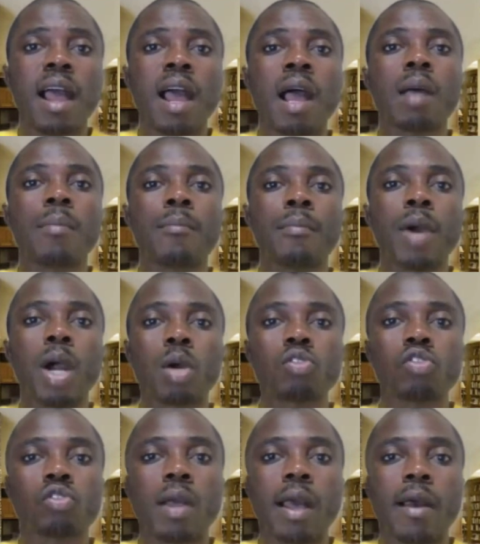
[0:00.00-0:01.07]
are
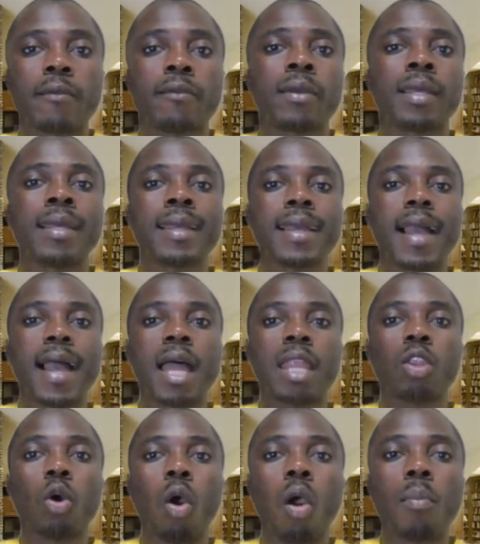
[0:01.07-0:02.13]
bound to have
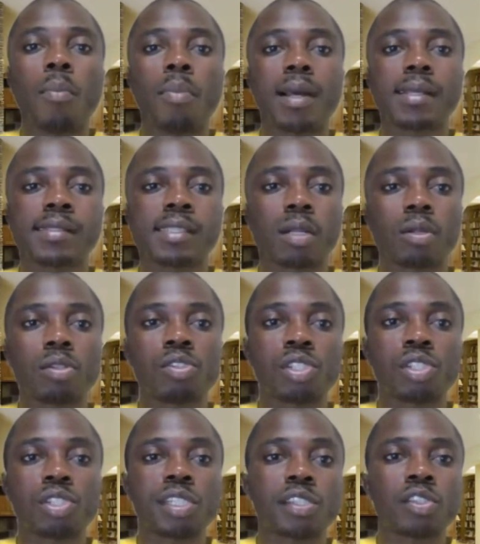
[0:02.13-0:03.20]
an upper
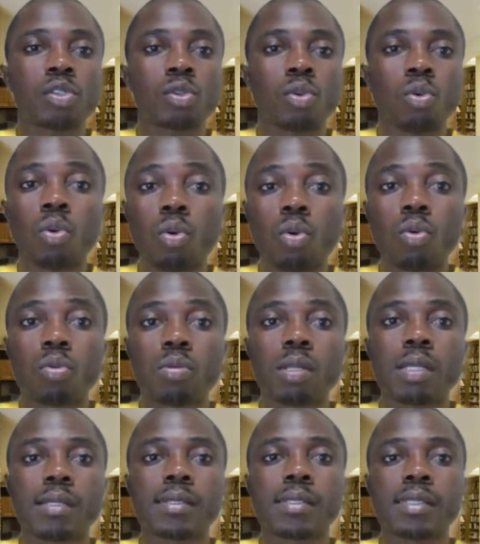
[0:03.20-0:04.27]
secondary school
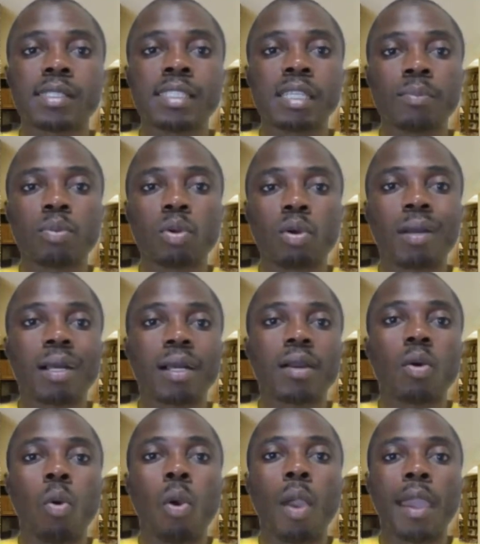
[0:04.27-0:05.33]
diploma
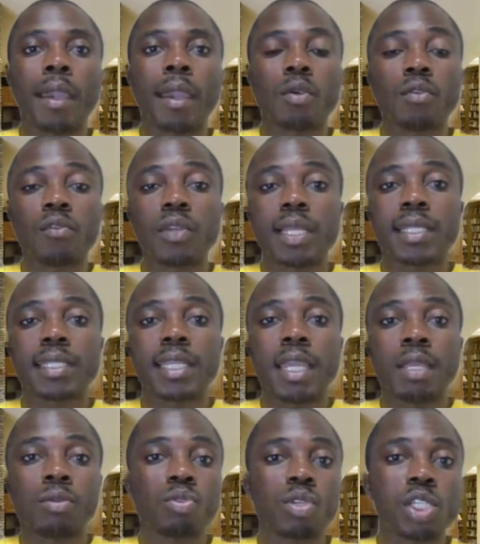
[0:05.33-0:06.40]
or equivalent
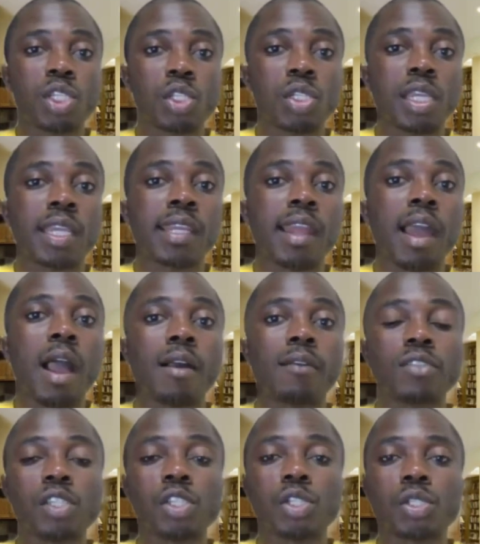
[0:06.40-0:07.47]
education in
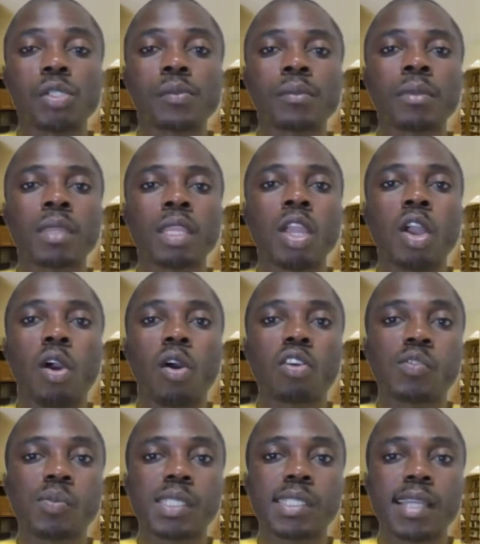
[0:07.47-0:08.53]
aviation,
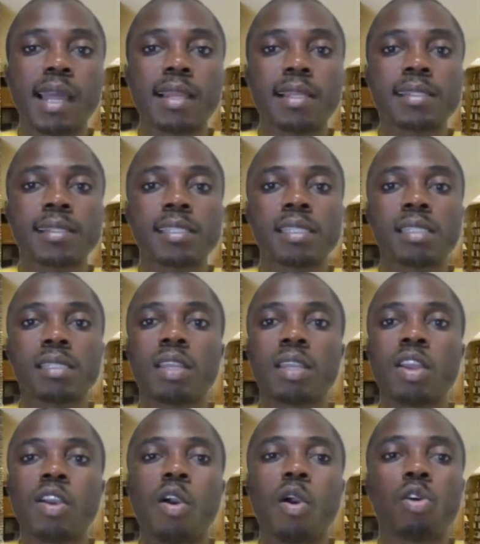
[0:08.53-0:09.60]
hospitality,
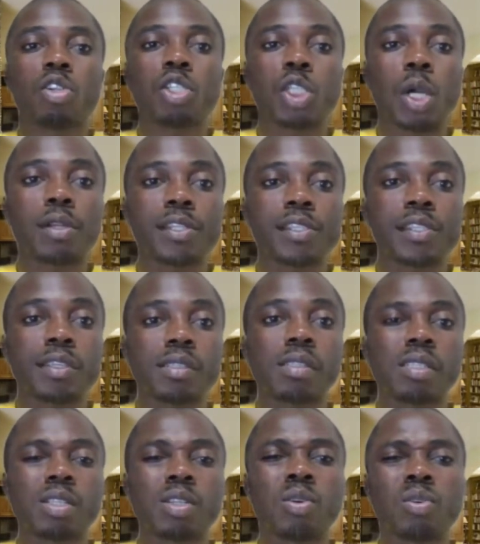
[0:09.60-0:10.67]
or tourism,
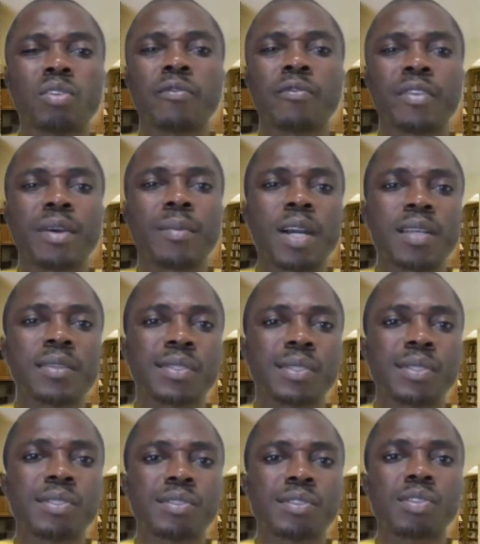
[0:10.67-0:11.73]
good verbal
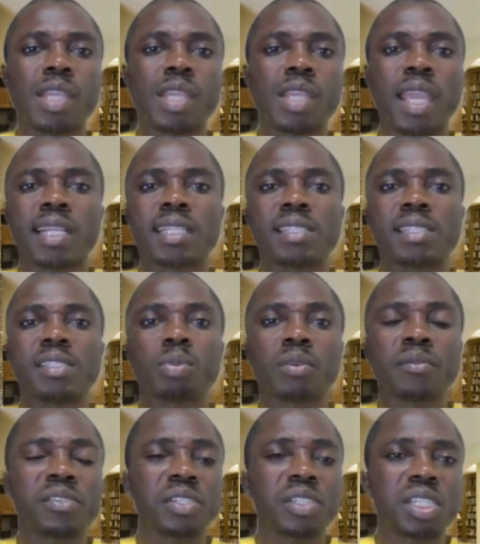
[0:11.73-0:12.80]
skills, English
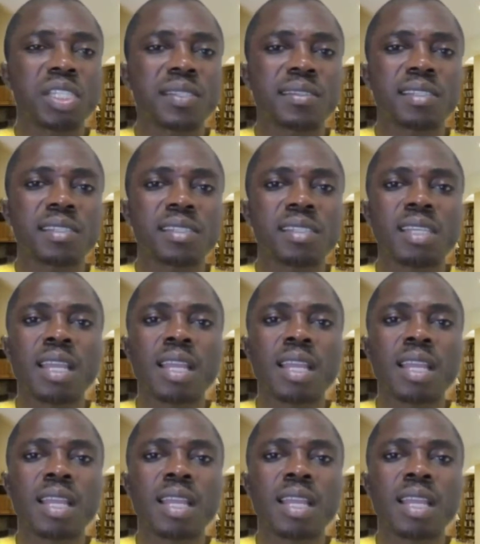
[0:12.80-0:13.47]
proficiency,